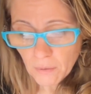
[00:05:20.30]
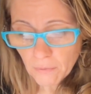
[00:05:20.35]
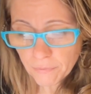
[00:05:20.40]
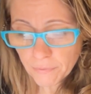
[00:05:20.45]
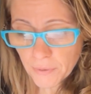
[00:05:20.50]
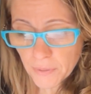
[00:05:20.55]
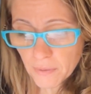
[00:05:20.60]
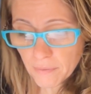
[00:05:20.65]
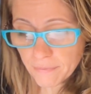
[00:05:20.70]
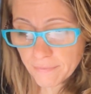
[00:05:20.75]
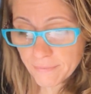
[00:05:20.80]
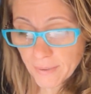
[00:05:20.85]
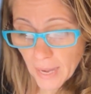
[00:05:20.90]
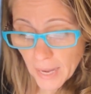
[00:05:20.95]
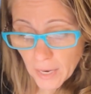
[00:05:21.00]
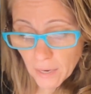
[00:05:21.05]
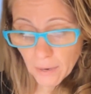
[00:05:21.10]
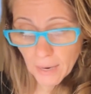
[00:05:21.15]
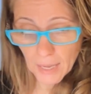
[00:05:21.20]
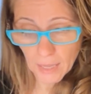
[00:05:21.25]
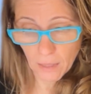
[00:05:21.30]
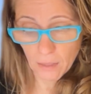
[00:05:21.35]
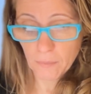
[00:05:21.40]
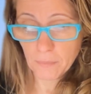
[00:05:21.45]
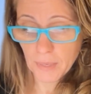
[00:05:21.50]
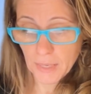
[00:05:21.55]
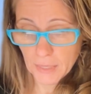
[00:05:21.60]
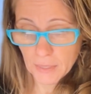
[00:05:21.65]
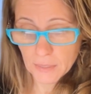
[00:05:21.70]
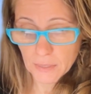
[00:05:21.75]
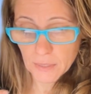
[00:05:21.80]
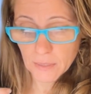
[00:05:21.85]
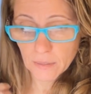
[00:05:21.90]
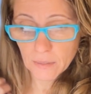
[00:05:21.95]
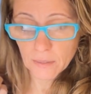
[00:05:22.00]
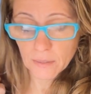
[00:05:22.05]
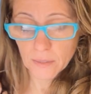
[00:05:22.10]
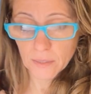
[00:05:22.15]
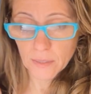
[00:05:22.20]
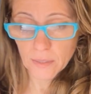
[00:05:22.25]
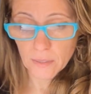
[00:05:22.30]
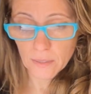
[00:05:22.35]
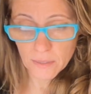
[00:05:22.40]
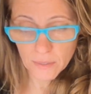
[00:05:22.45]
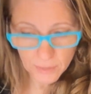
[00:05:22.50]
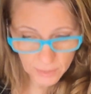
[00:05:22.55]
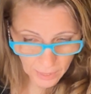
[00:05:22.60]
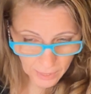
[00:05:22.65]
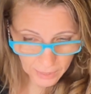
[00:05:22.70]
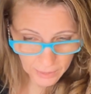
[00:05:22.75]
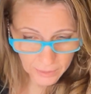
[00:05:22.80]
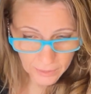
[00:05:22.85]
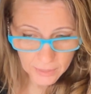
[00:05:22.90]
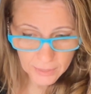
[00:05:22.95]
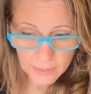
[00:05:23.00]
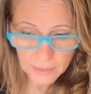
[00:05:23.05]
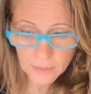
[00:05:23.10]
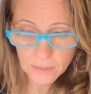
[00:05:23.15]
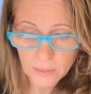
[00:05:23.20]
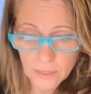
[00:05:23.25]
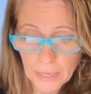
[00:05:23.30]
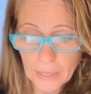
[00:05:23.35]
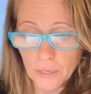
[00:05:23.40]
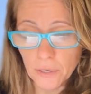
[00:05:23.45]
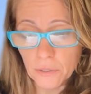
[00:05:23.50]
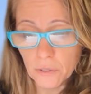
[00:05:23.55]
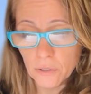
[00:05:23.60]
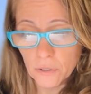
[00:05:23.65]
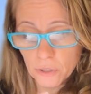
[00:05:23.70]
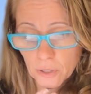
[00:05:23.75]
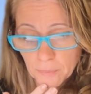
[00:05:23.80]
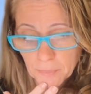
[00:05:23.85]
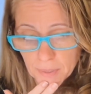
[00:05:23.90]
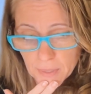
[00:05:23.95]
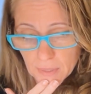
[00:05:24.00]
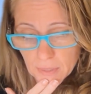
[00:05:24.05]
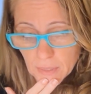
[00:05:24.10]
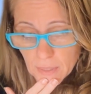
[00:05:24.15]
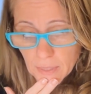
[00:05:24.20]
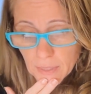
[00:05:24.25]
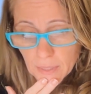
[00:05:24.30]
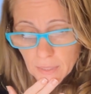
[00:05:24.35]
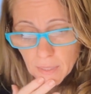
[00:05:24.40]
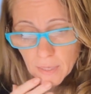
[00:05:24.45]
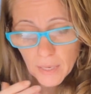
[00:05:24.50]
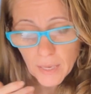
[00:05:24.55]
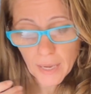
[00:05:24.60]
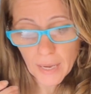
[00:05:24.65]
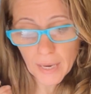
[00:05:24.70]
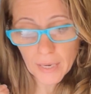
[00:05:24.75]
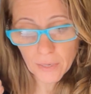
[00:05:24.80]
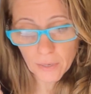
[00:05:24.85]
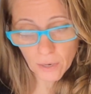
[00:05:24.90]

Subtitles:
For the fire element, the sun is in diurnal triplicity, and